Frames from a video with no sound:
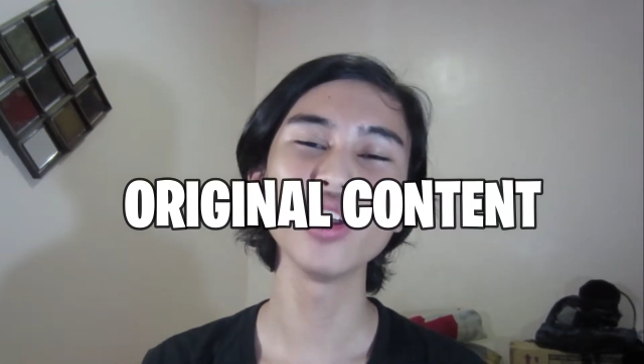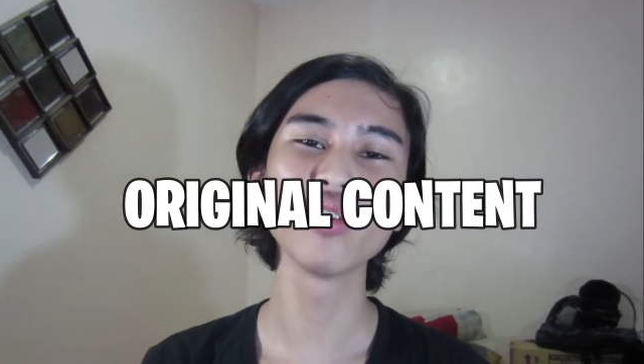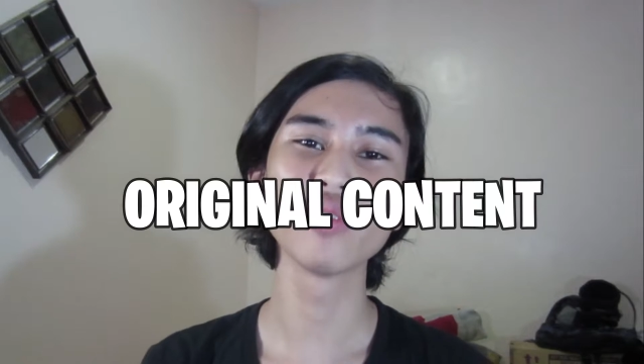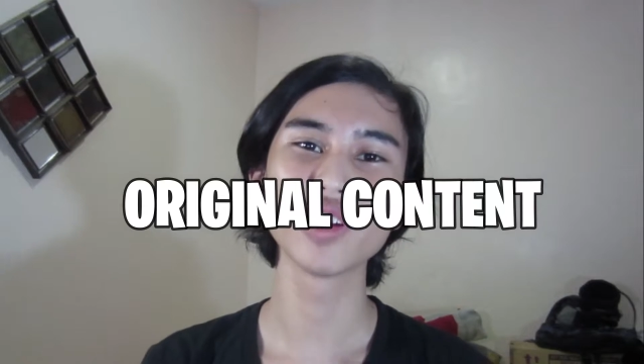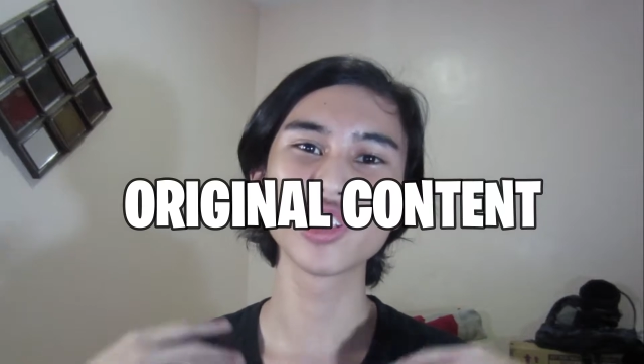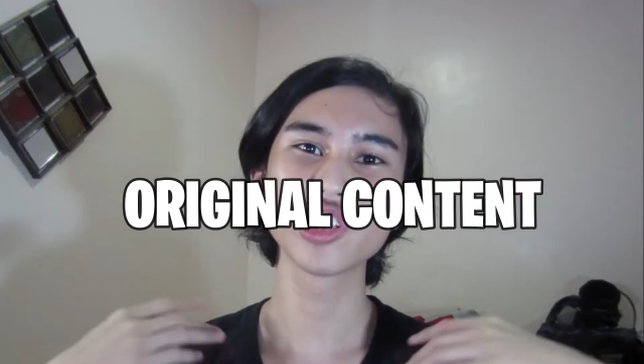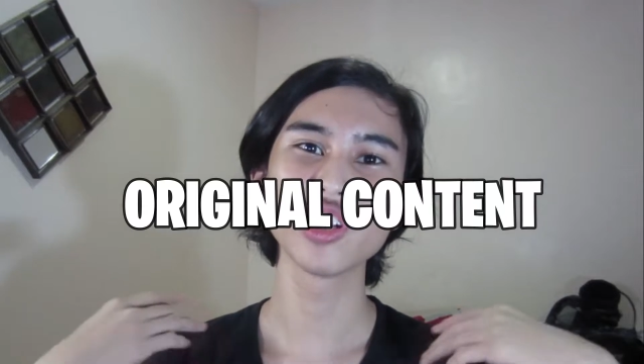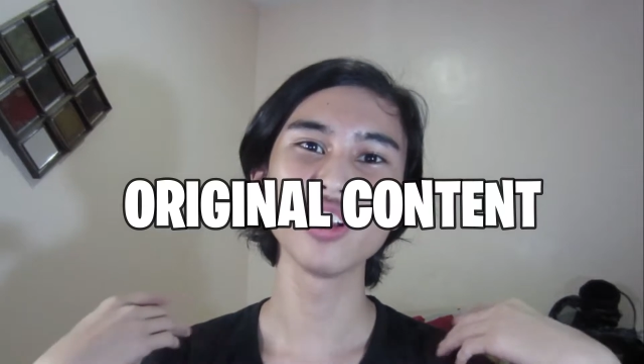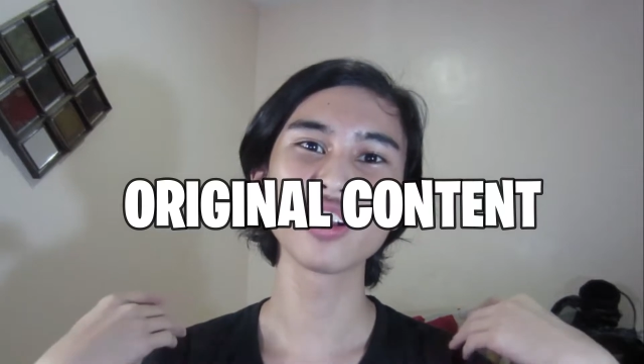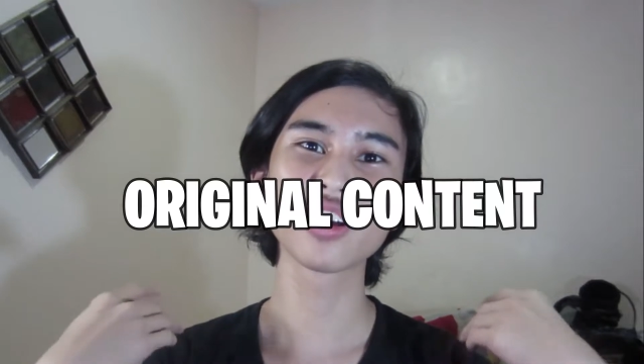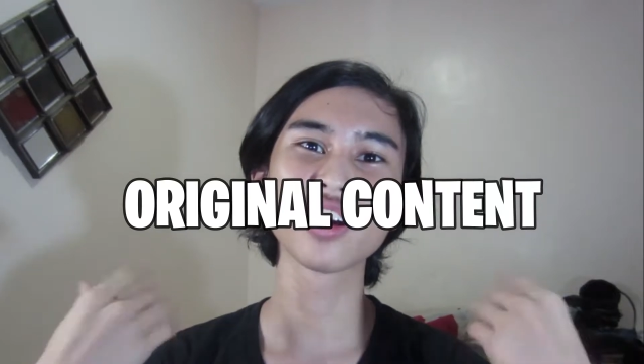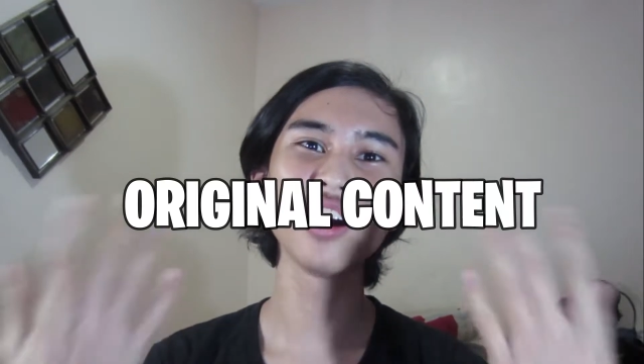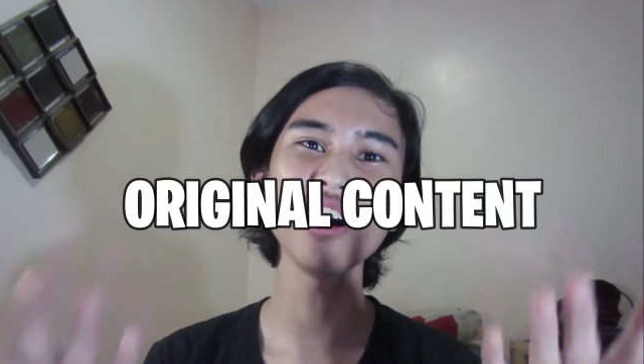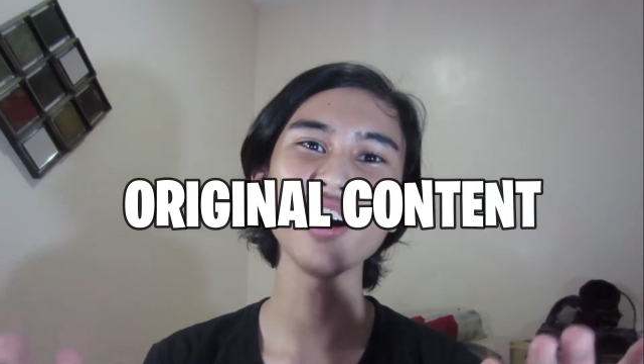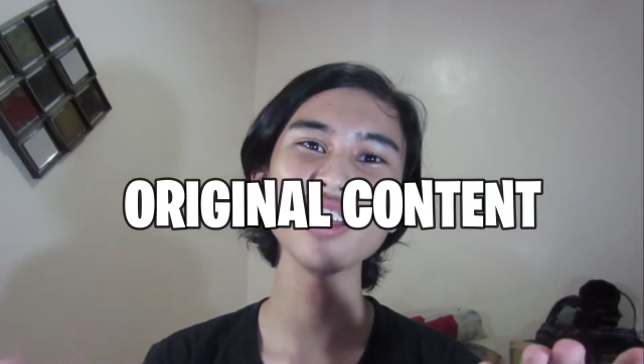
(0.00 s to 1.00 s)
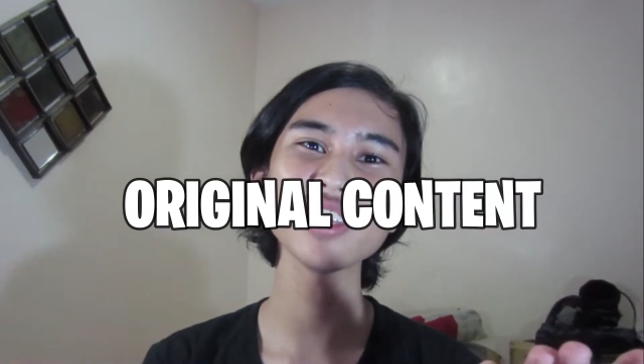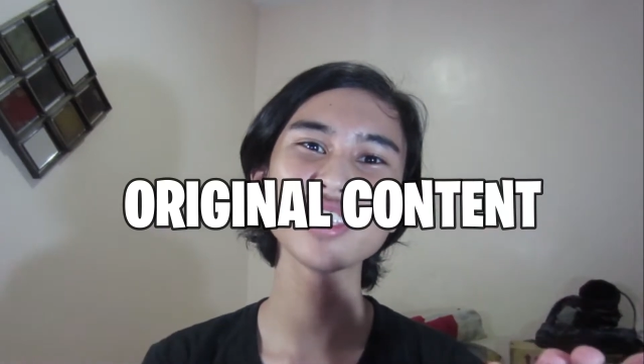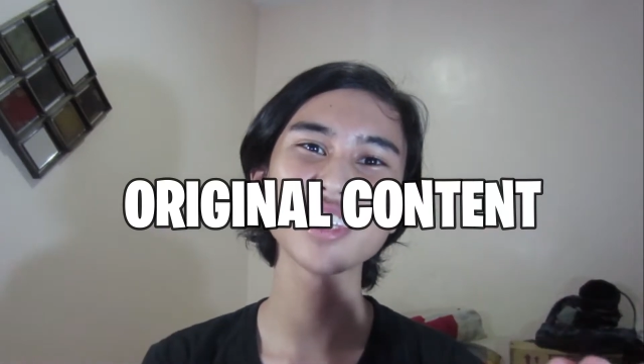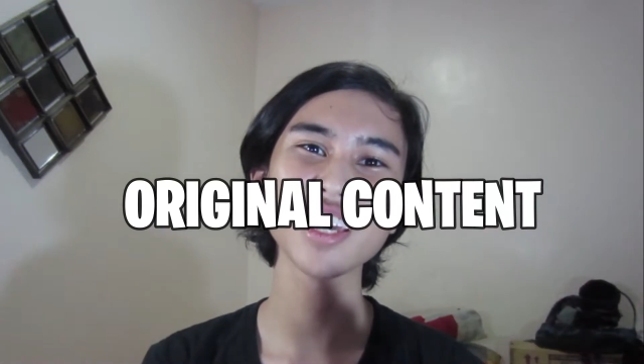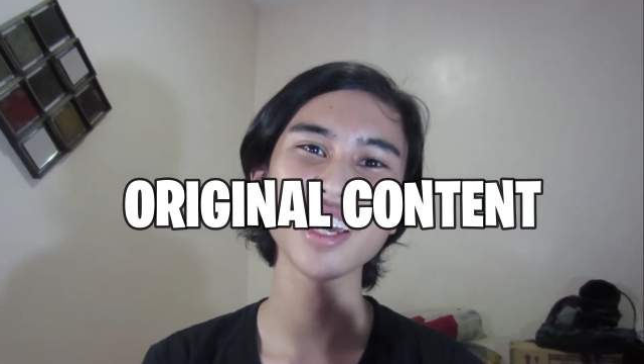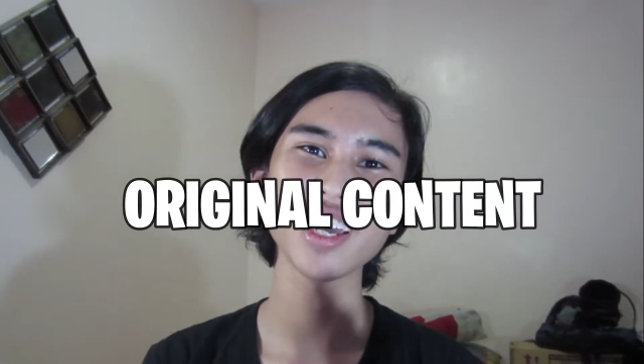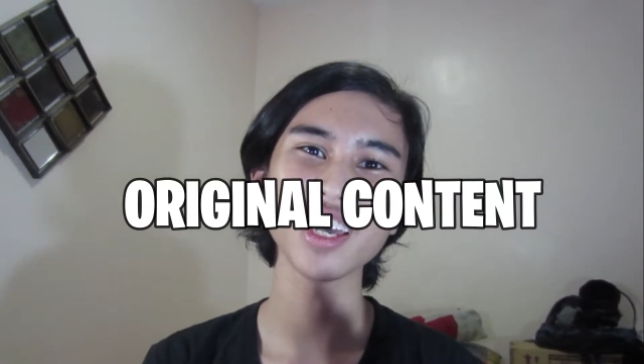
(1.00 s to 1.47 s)
original
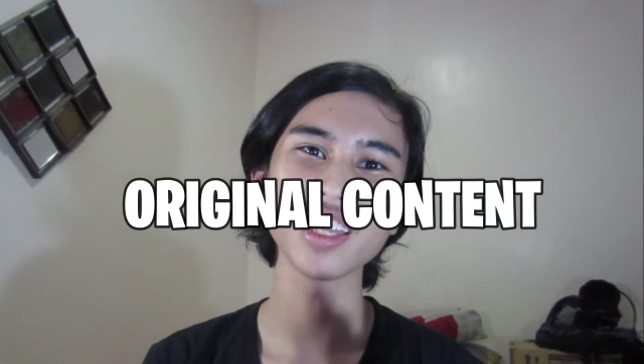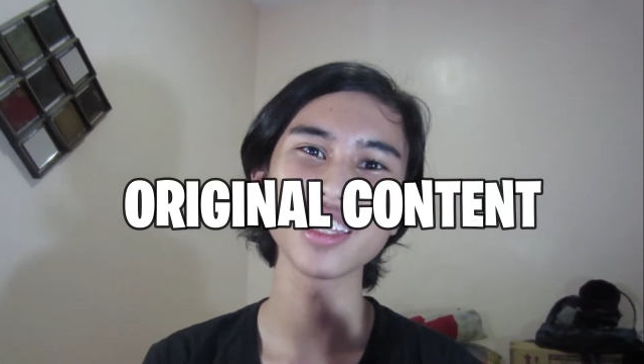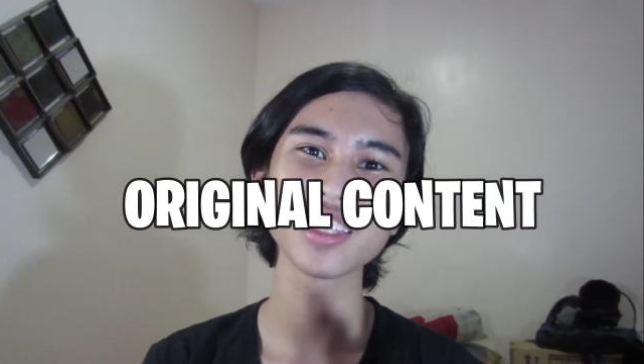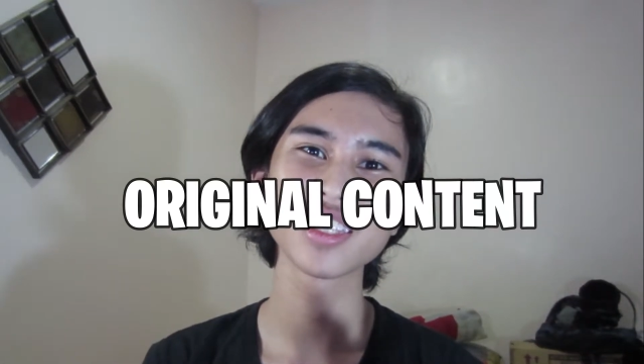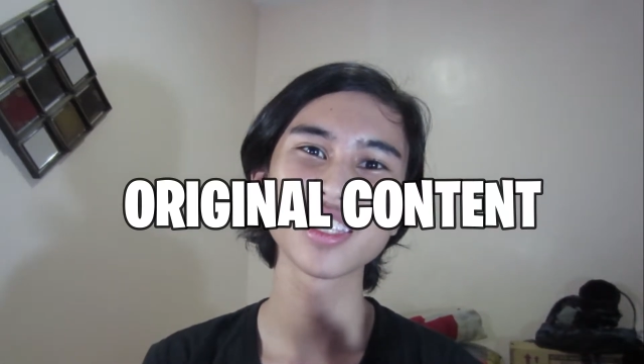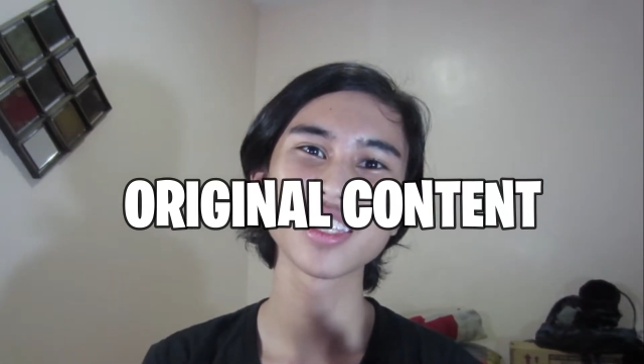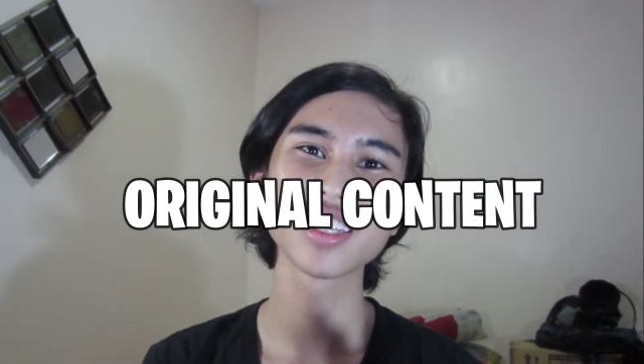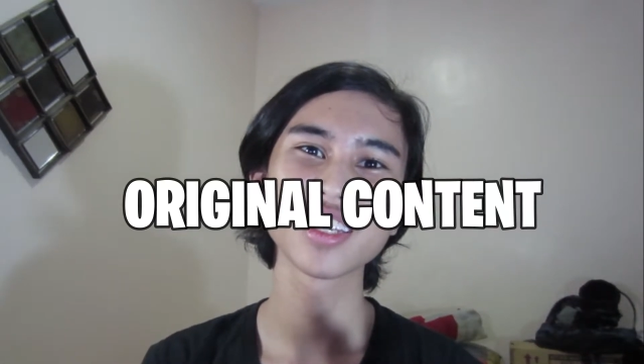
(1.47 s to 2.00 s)
content!